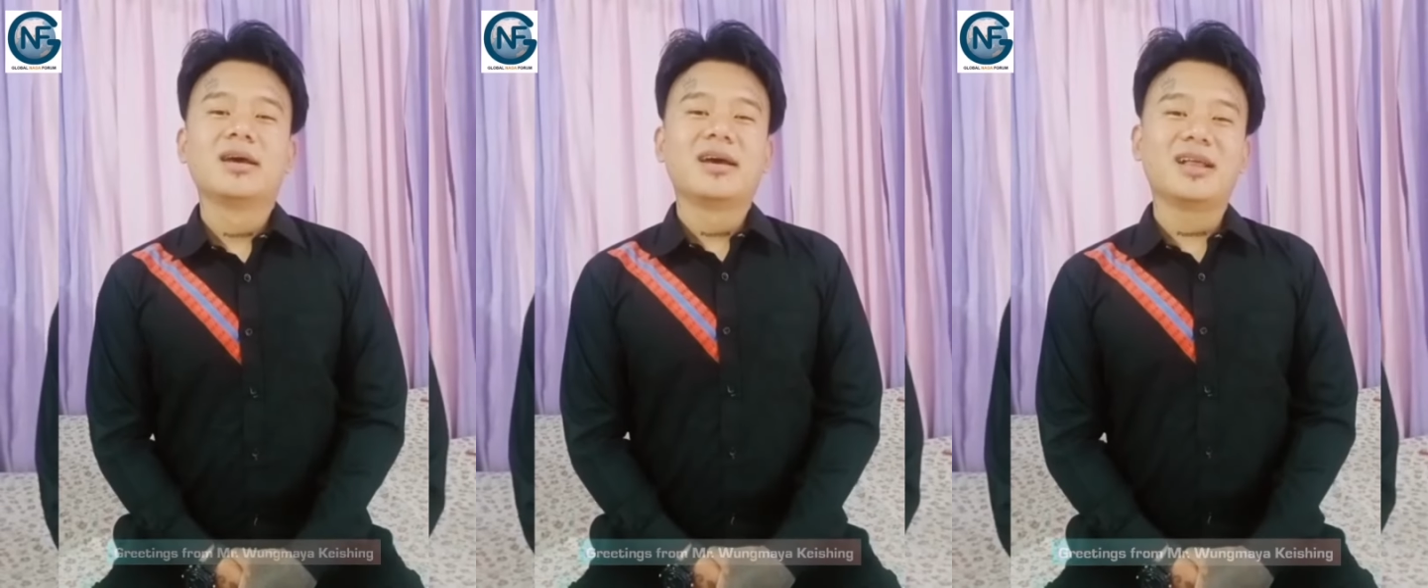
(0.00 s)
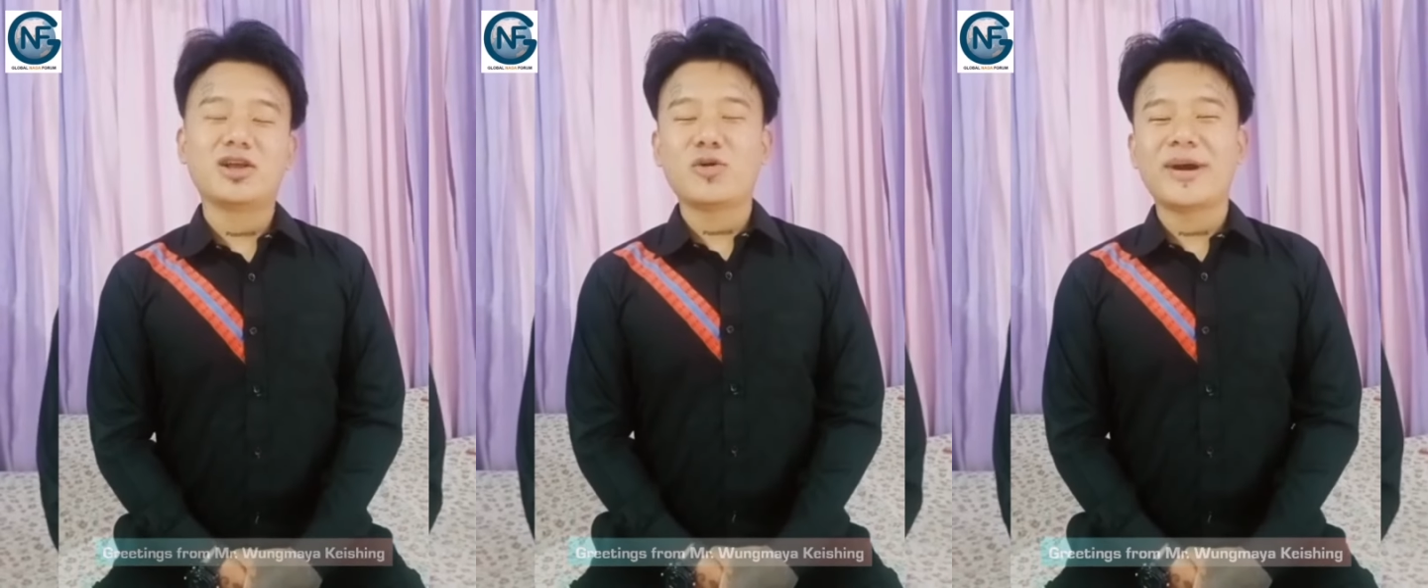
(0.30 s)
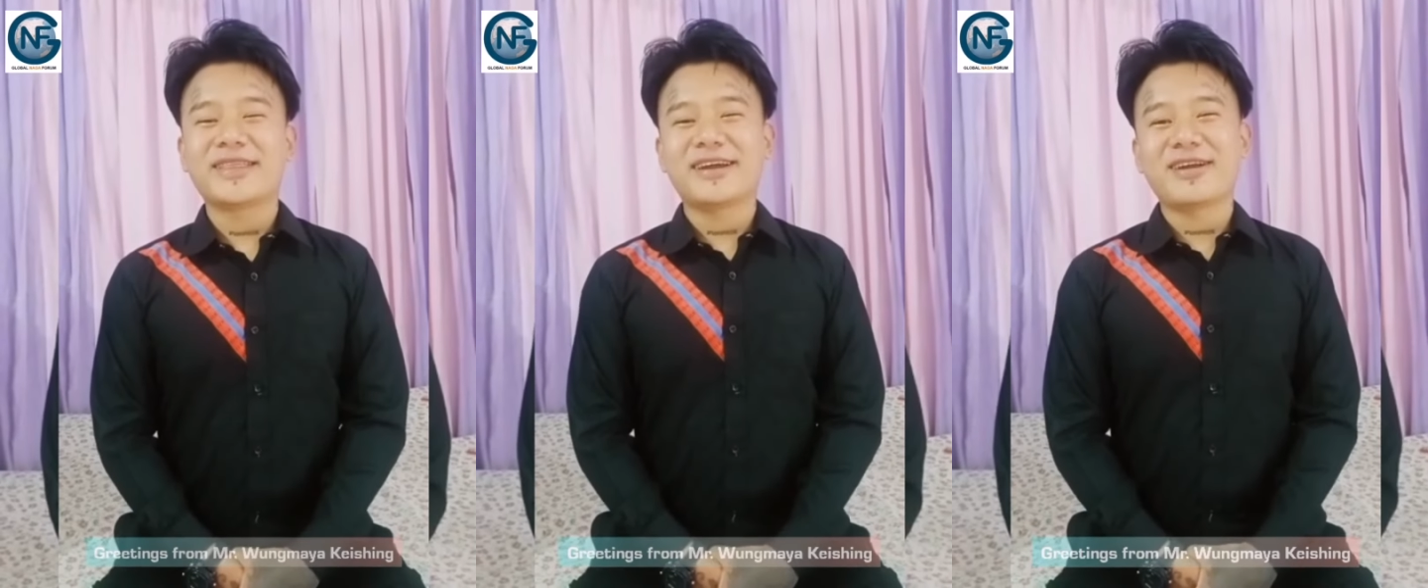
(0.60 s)
Hello,
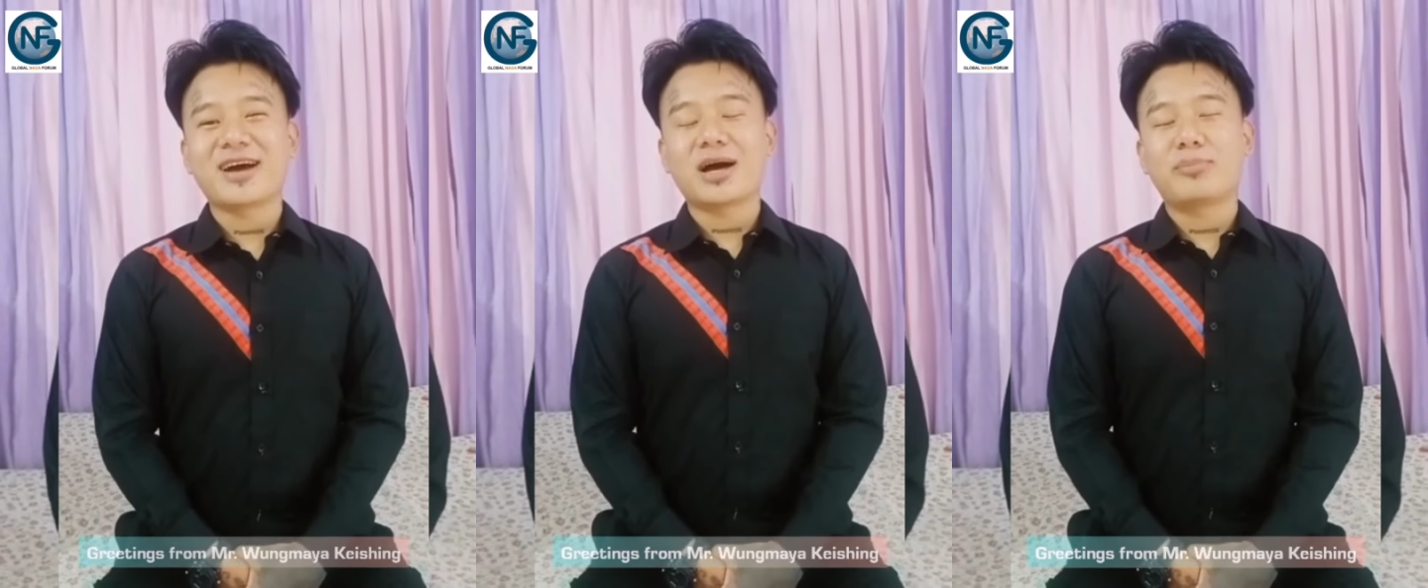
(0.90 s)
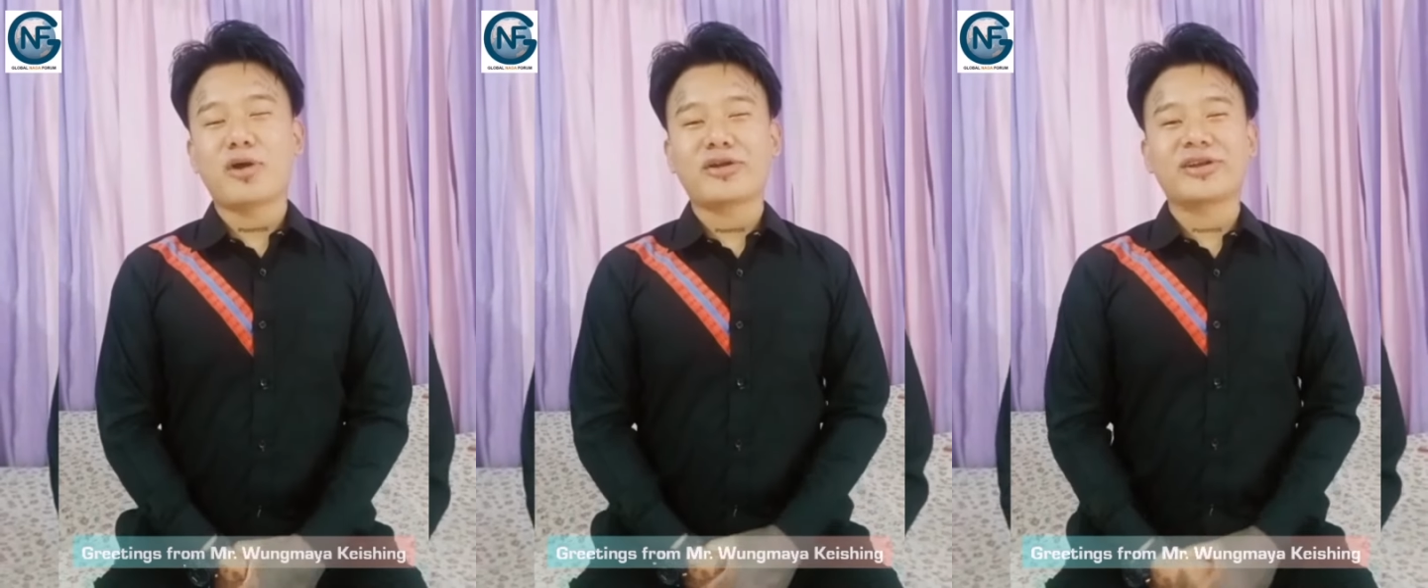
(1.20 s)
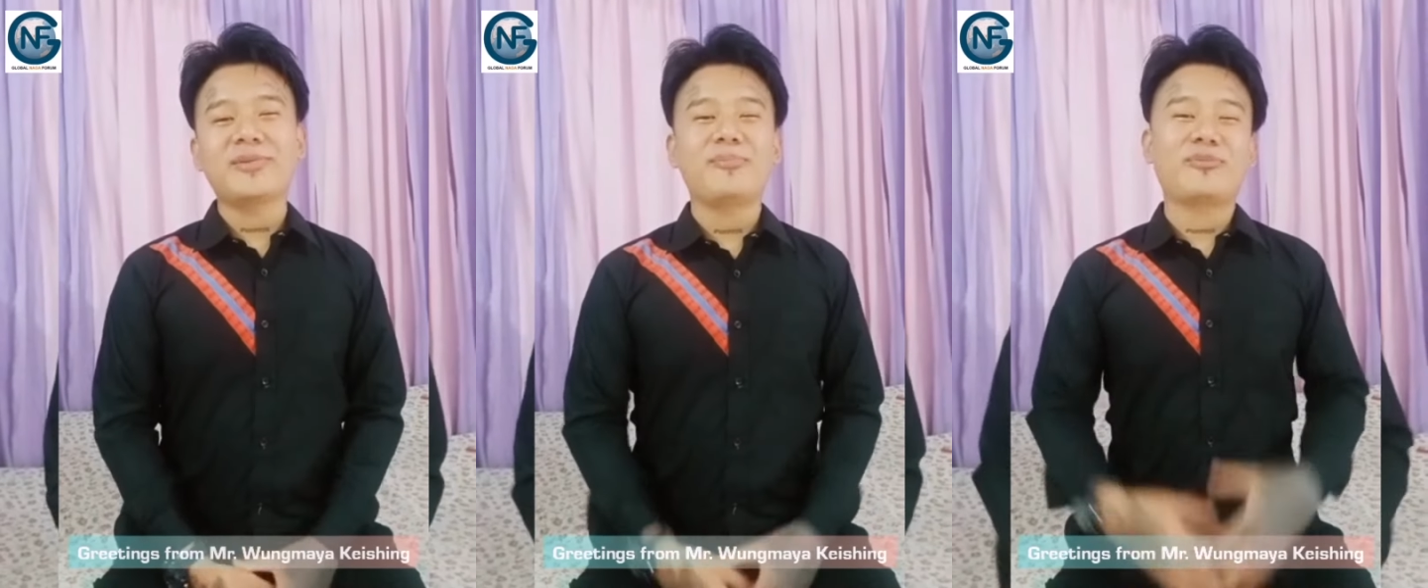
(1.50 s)
my dear Naga
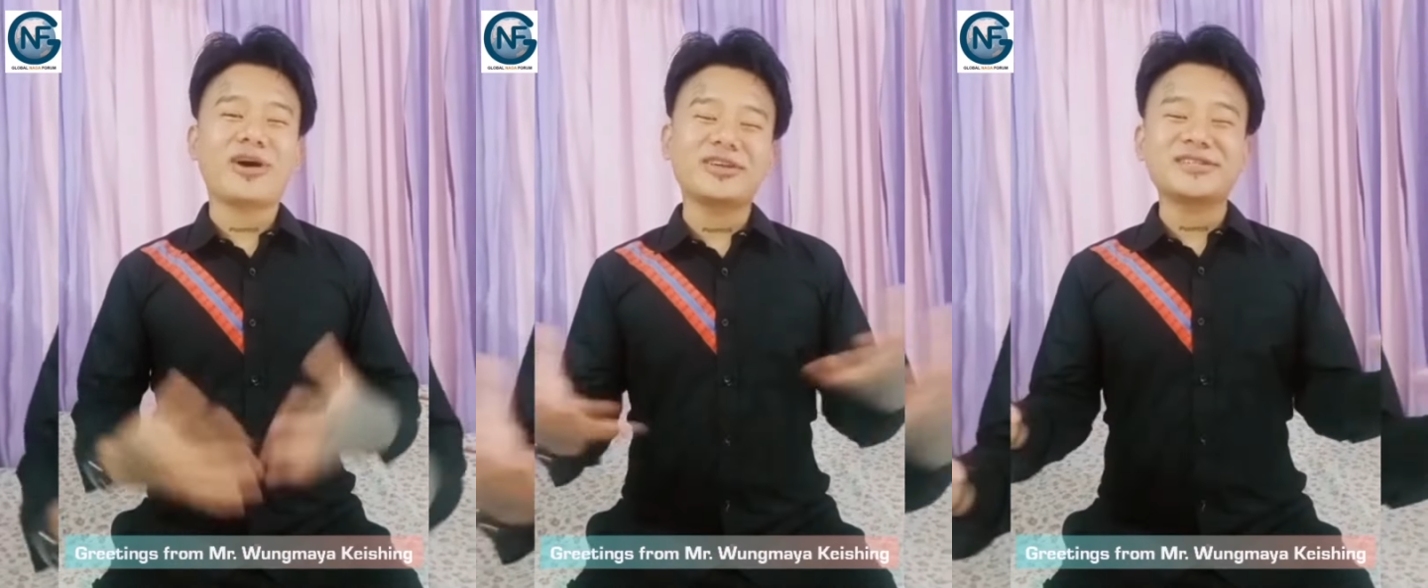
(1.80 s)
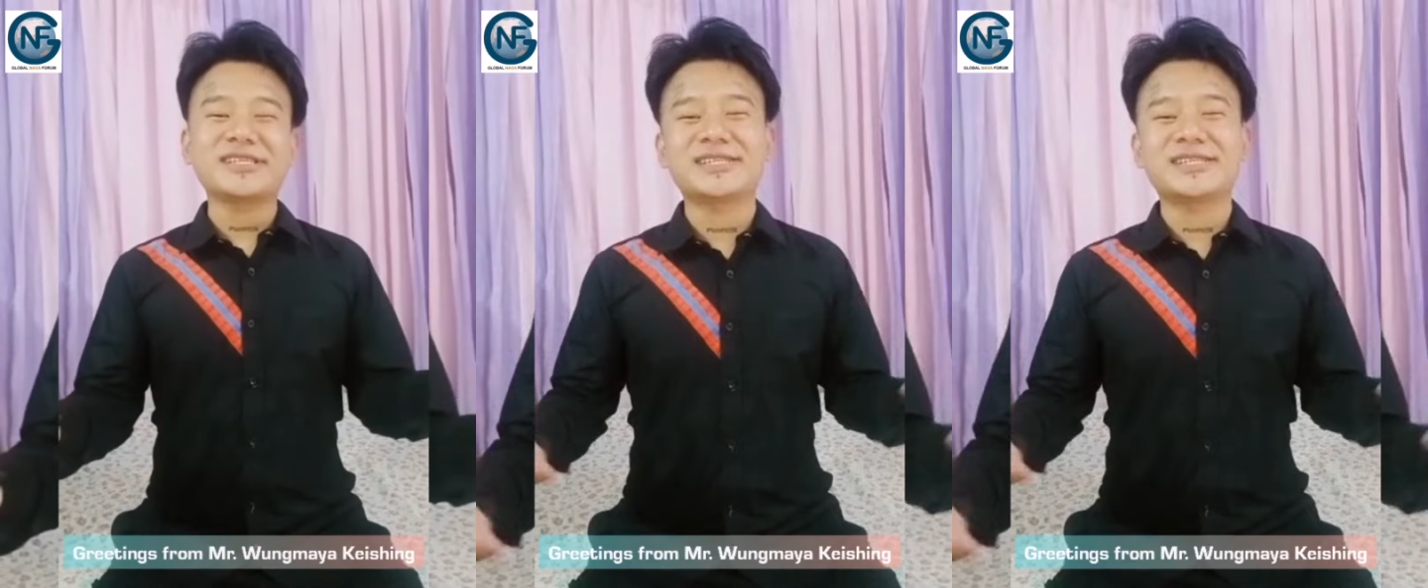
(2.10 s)
brethren, brothers